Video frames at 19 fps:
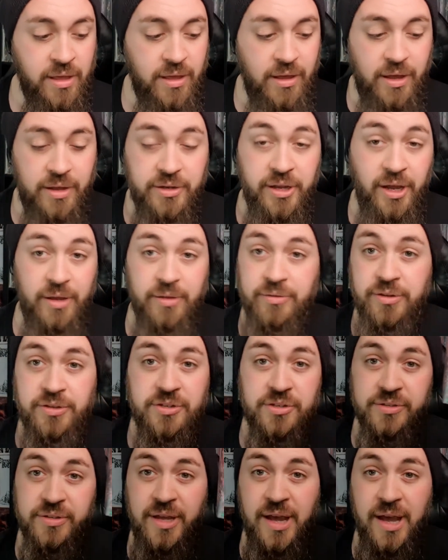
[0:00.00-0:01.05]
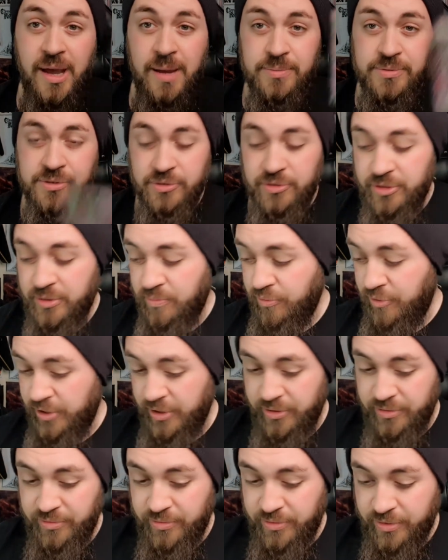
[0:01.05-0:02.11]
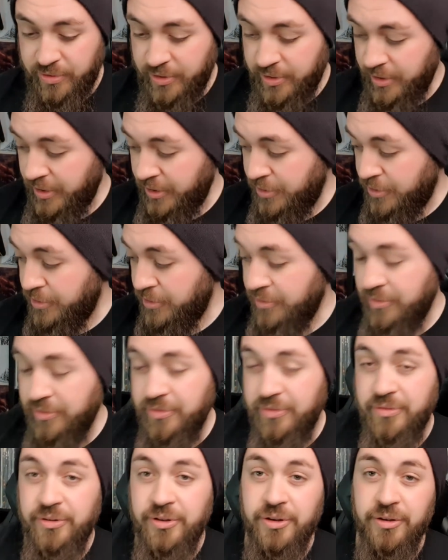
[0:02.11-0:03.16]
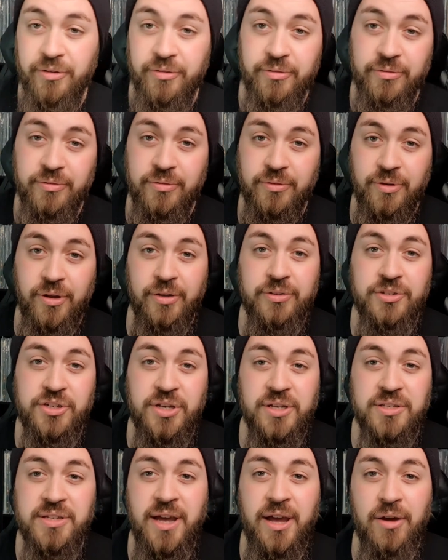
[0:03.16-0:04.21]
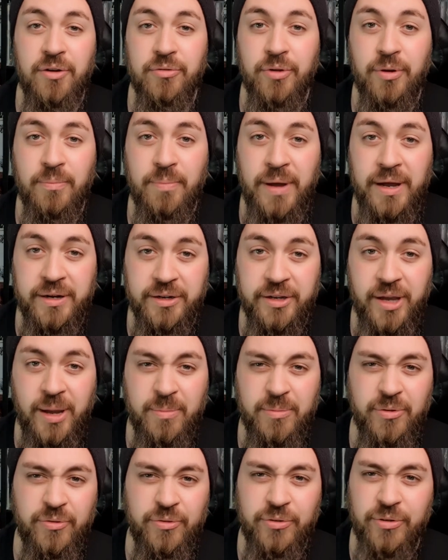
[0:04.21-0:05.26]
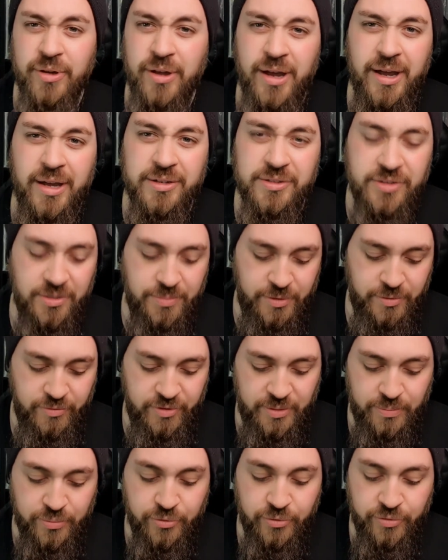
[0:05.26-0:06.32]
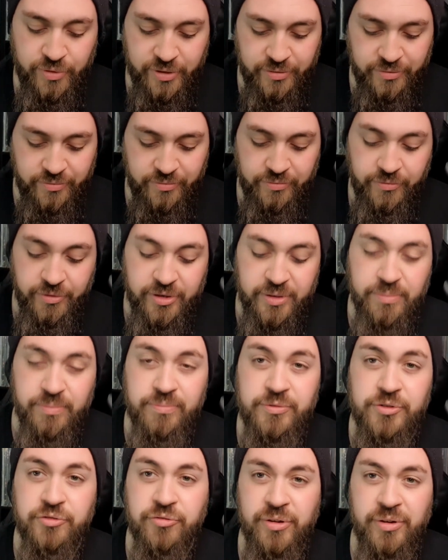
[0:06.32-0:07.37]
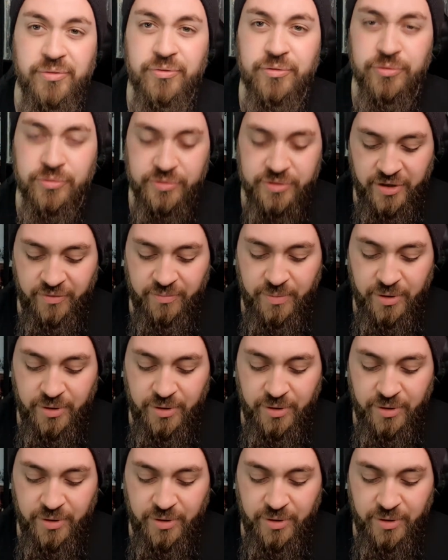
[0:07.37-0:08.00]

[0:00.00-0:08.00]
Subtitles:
And yeah, this is absolutely brilliant. I couldn't, you know, I checked it out on Bandcamp and I thought, it's going to be really boring, really straightforward death